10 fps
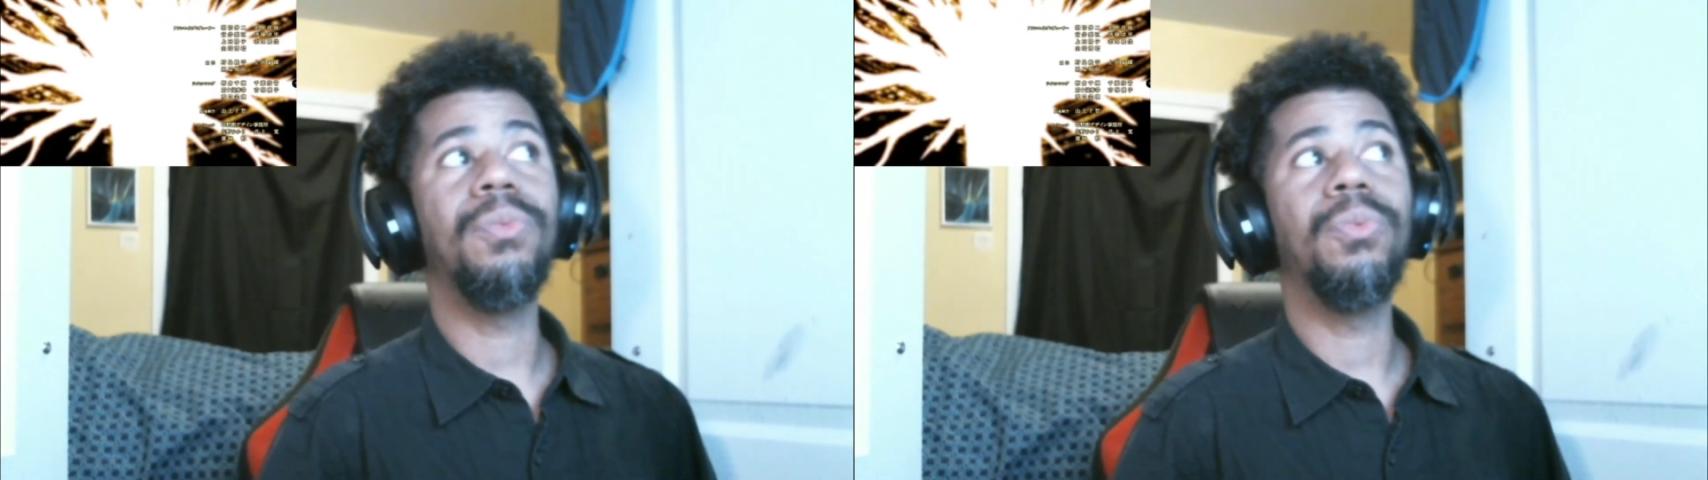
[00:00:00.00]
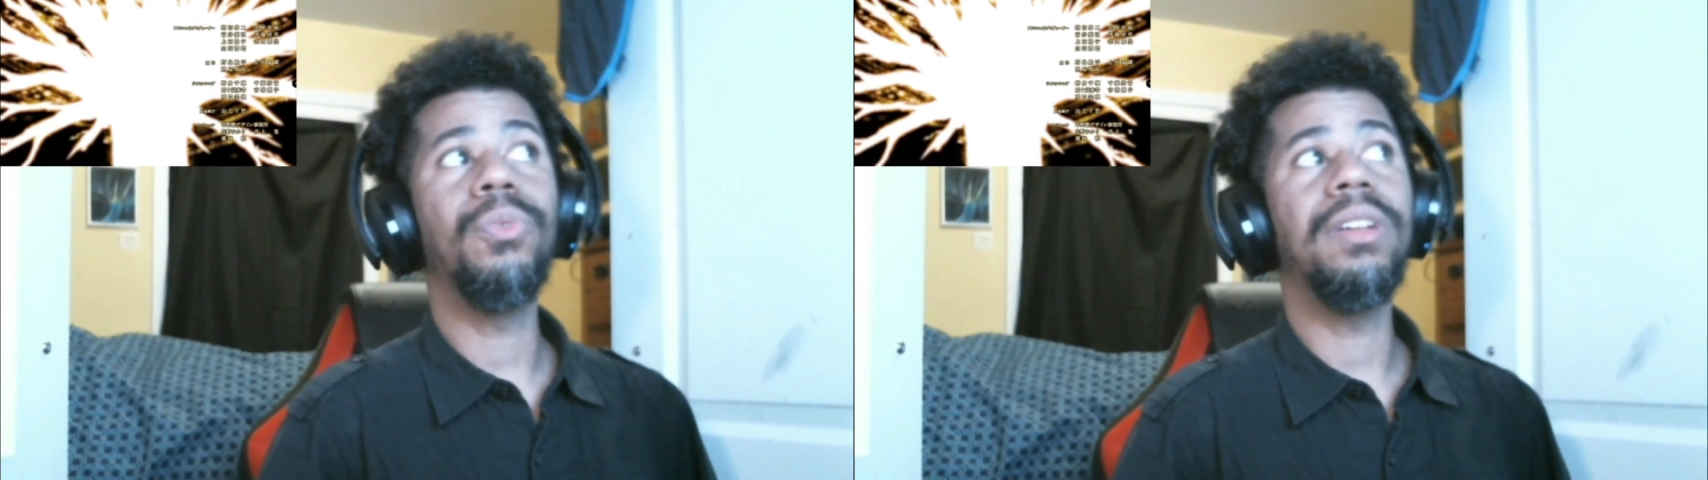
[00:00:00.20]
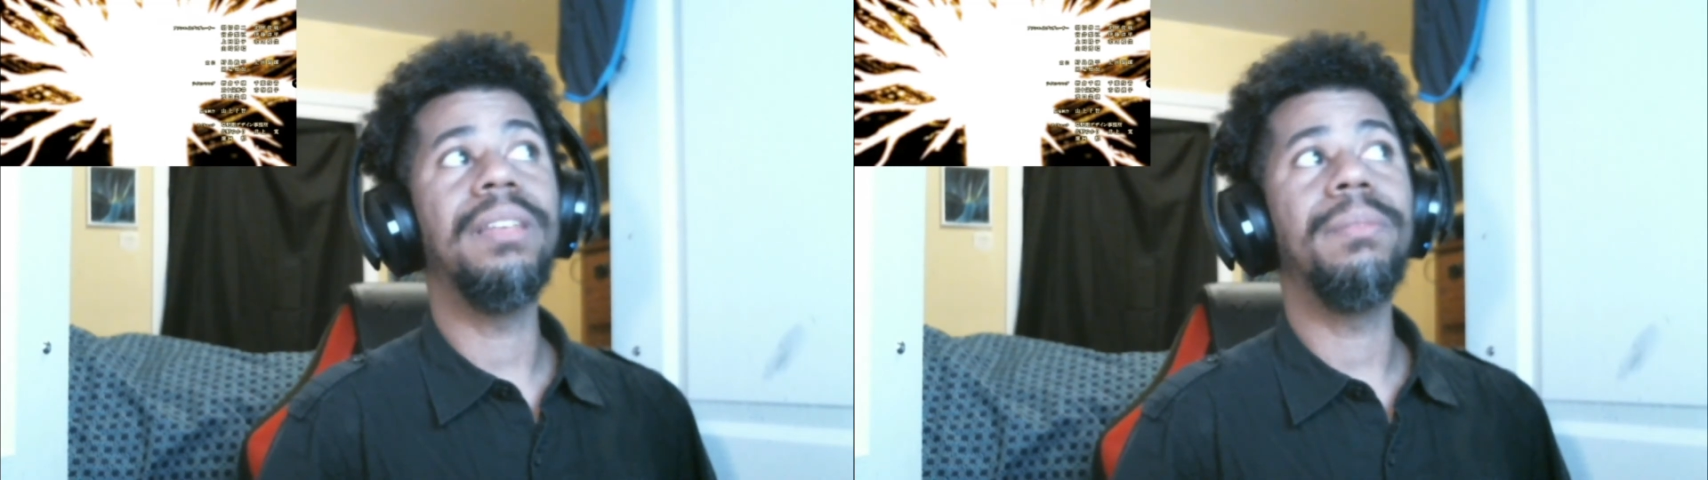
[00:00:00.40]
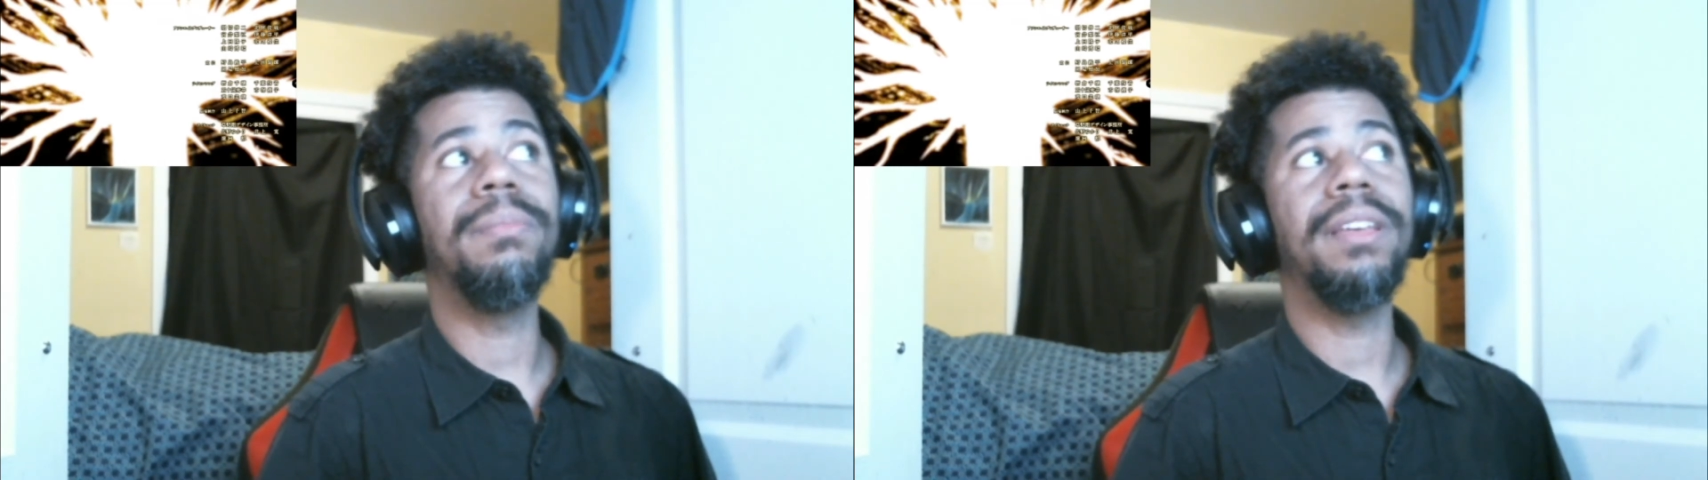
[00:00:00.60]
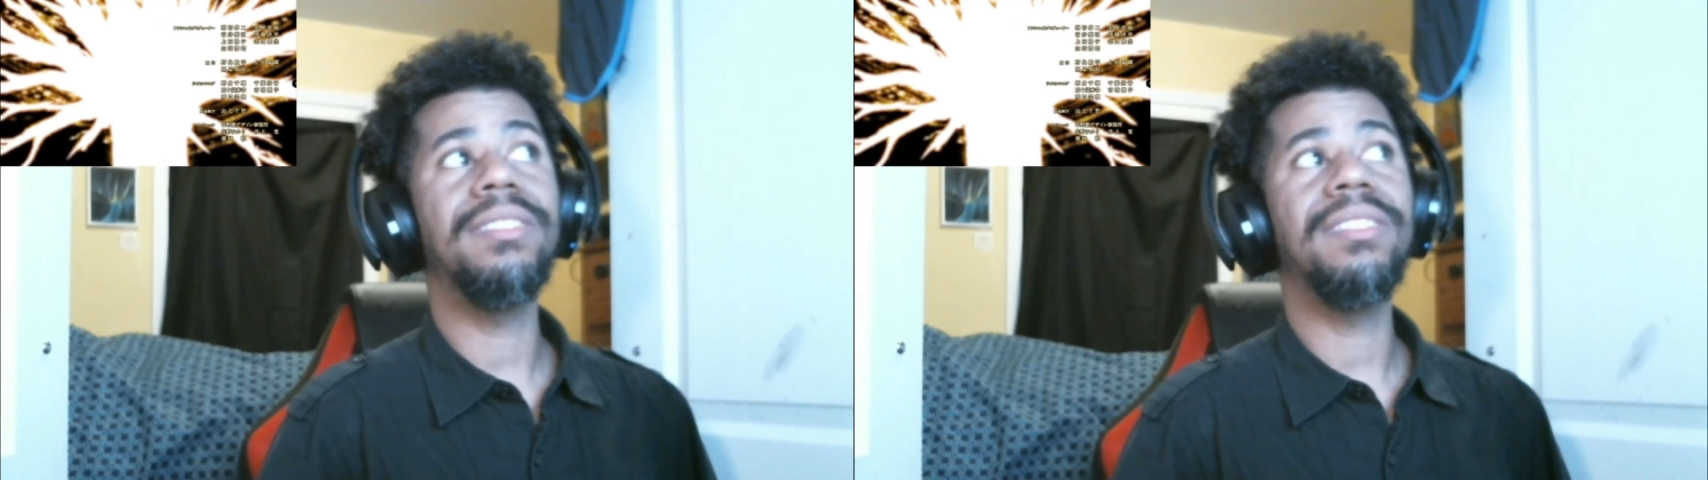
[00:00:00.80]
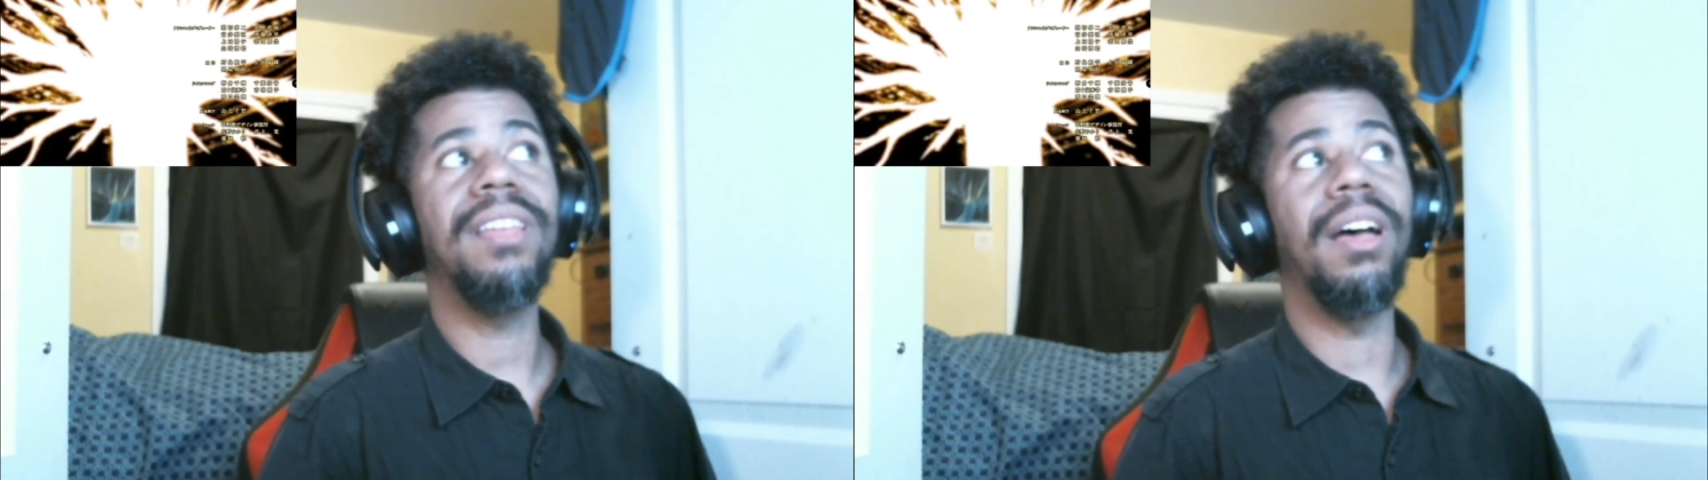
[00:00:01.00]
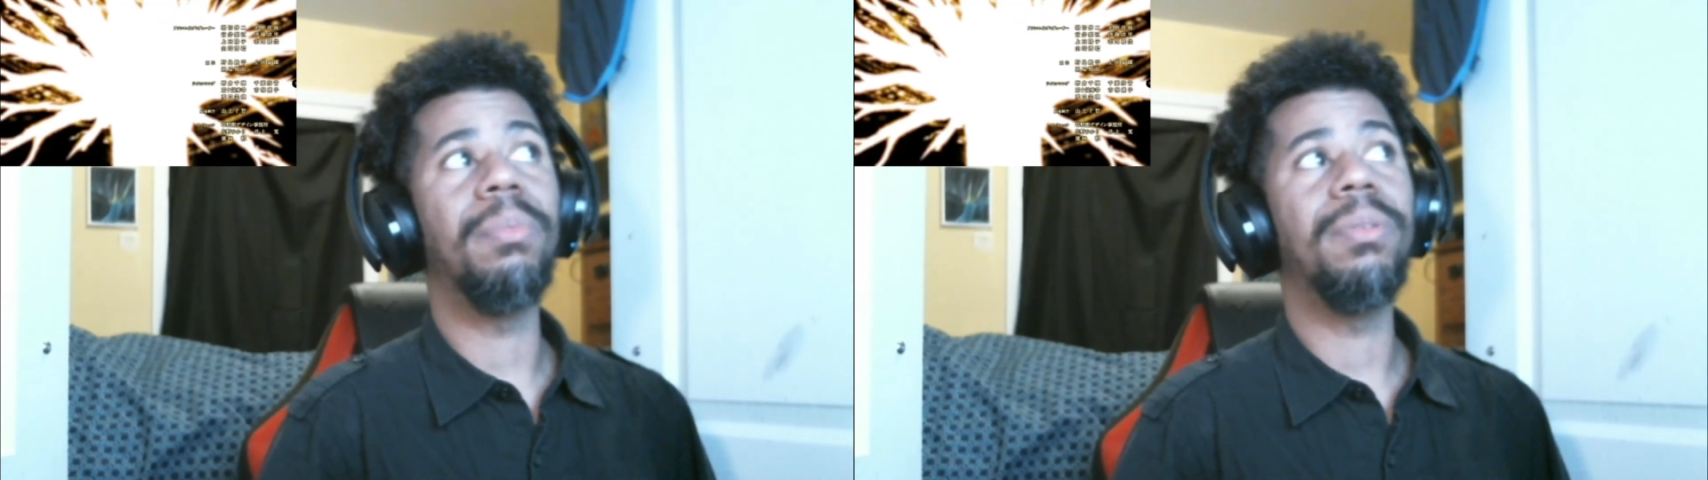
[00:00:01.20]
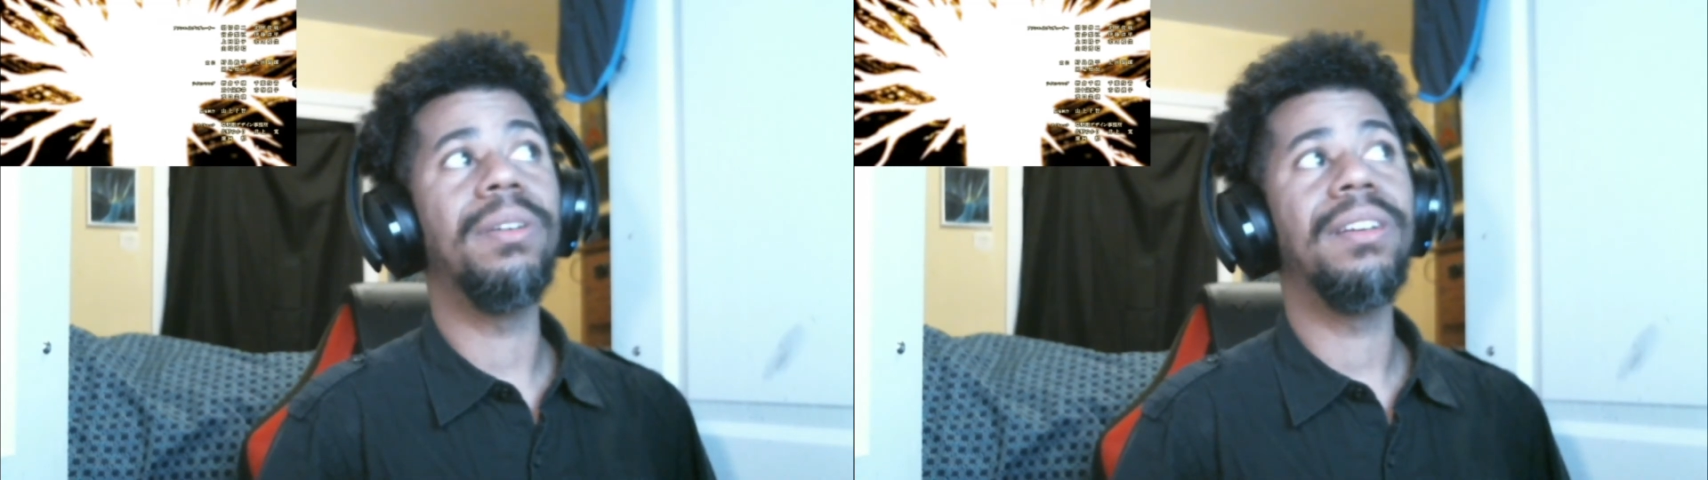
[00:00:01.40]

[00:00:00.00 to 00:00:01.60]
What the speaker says: really messed up.